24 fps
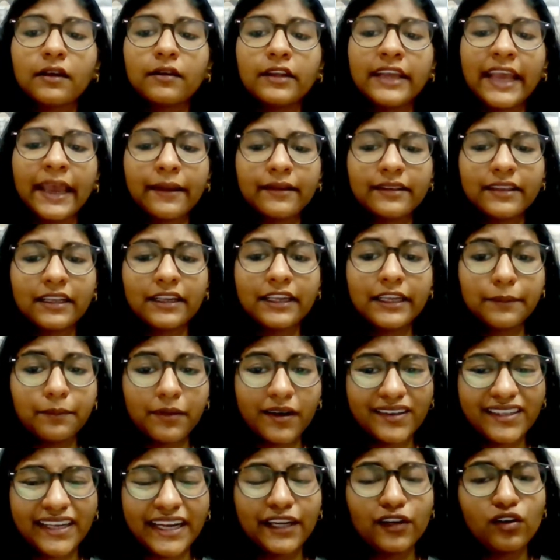at the
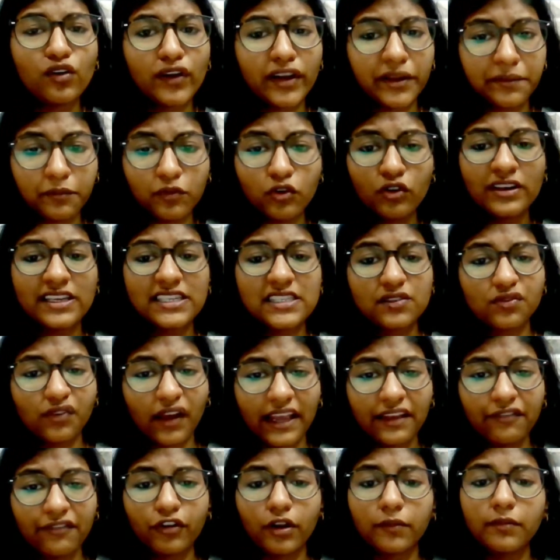liberty to remove his
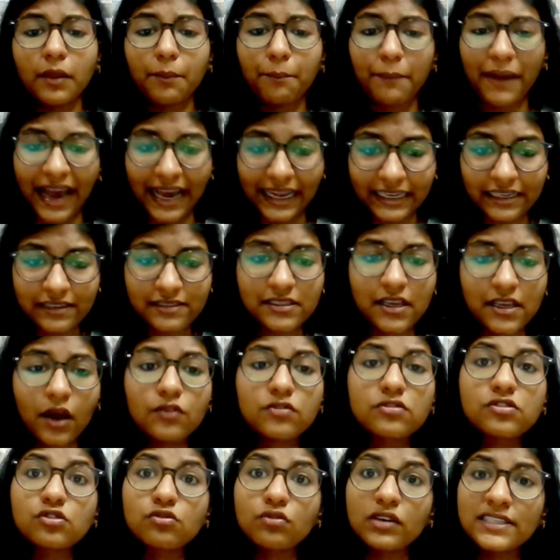wife from the parents'
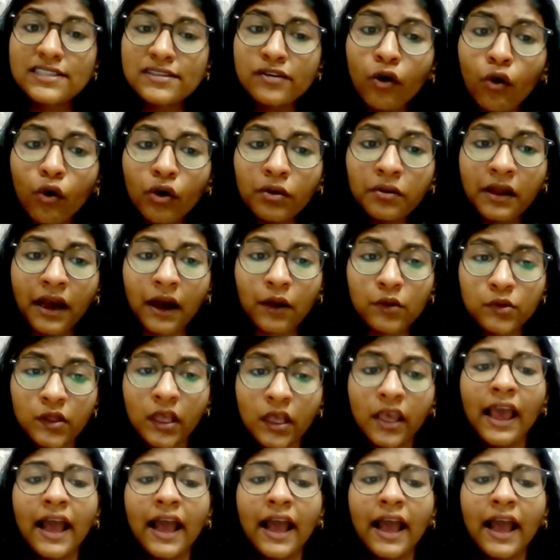house to his own house,